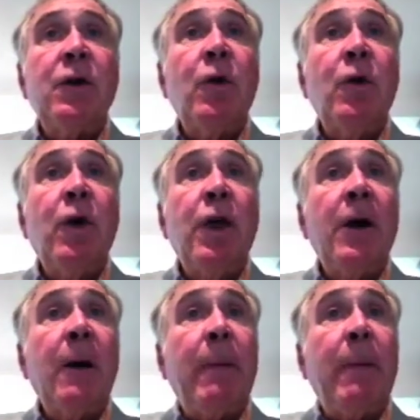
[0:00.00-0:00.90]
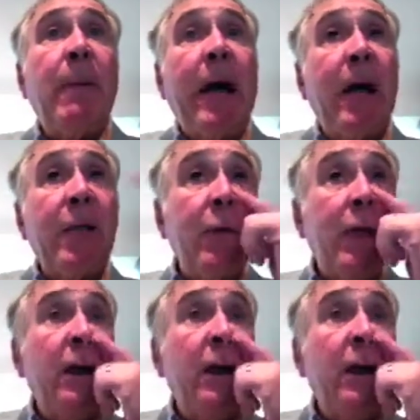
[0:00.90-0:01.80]
So in our
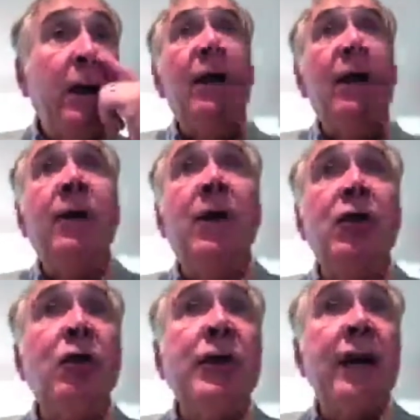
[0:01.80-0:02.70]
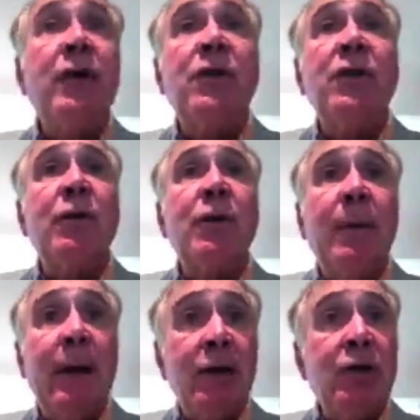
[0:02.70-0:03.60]
pathway, you have the initial
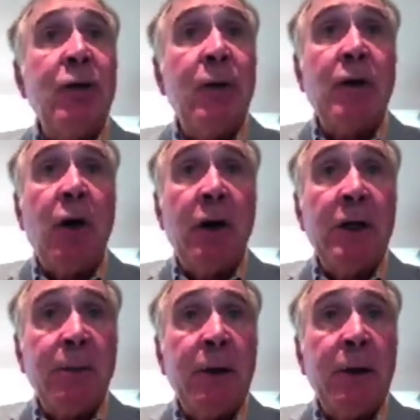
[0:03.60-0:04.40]
diagnosis for a patient who has